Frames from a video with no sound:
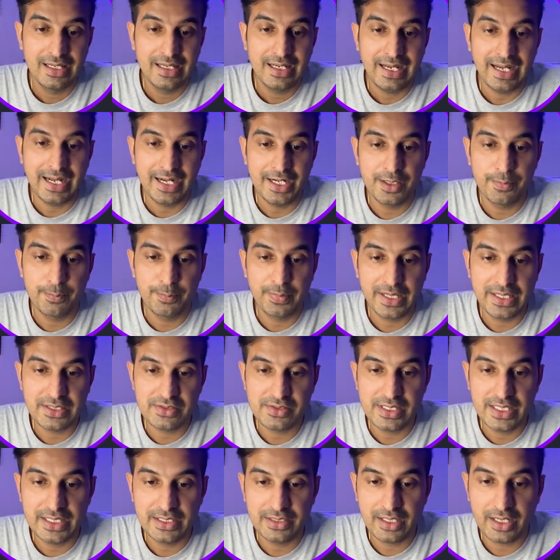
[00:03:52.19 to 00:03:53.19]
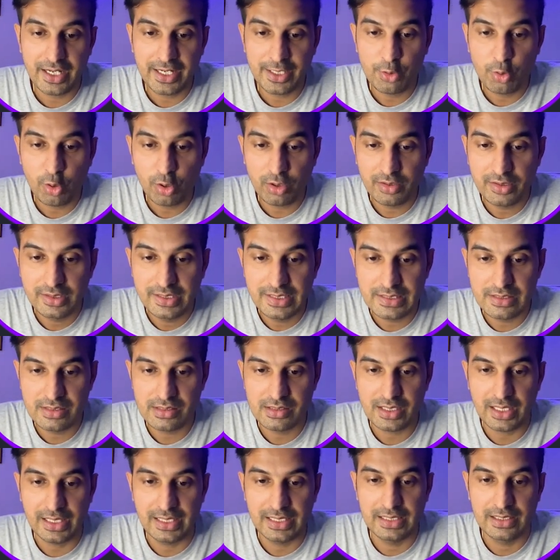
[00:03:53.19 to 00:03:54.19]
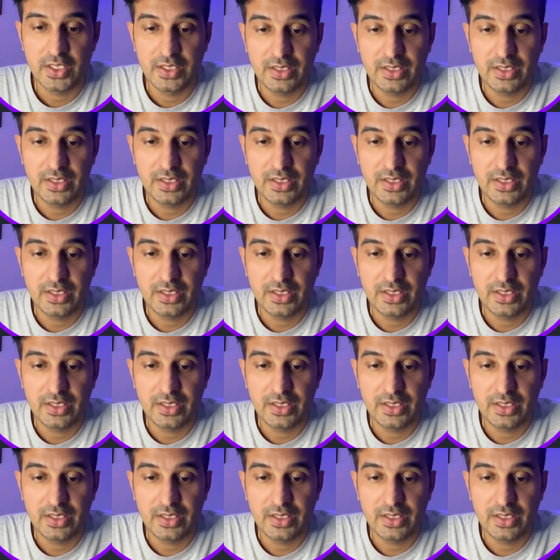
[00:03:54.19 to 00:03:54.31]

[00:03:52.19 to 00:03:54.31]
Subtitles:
and pressed enter, I got this style.